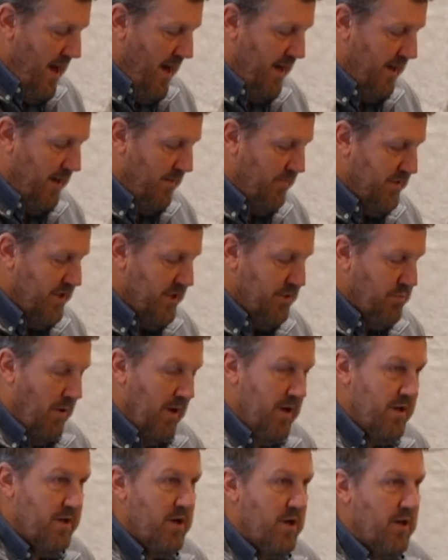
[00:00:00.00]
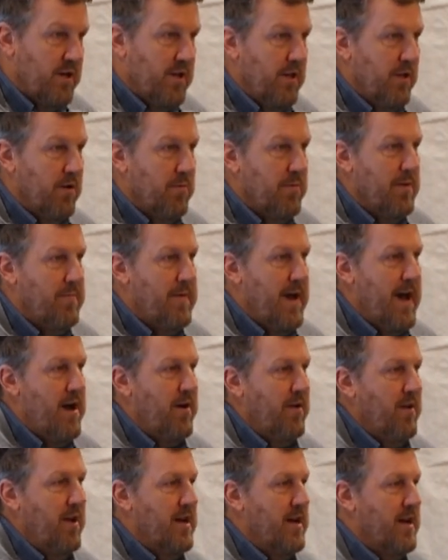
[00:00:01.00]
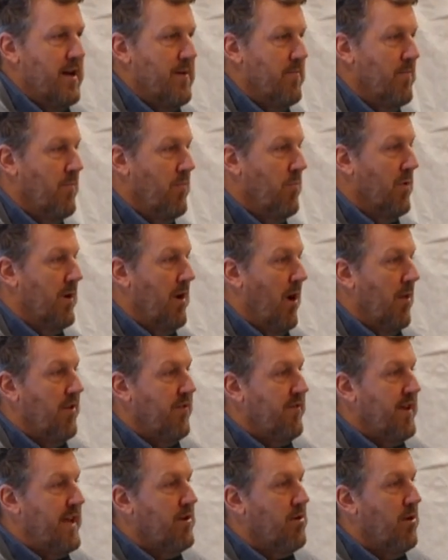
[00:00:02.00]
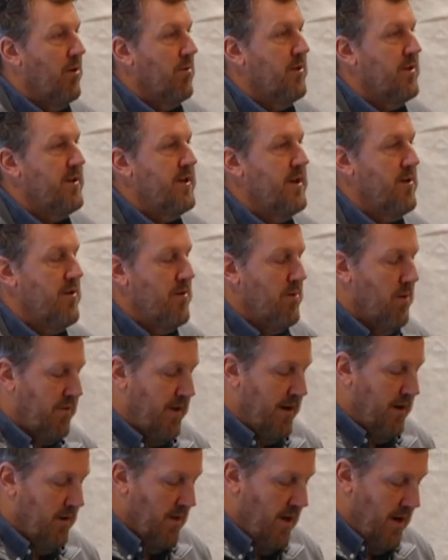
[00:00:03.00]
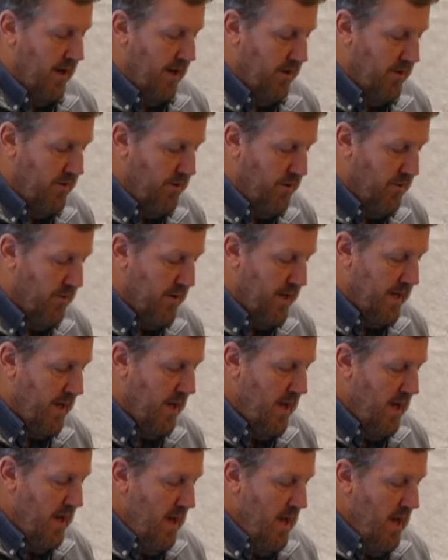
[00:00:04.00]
Um, just wanted to talk a little bit about um, what all the stakeholders here in North Carolina are doing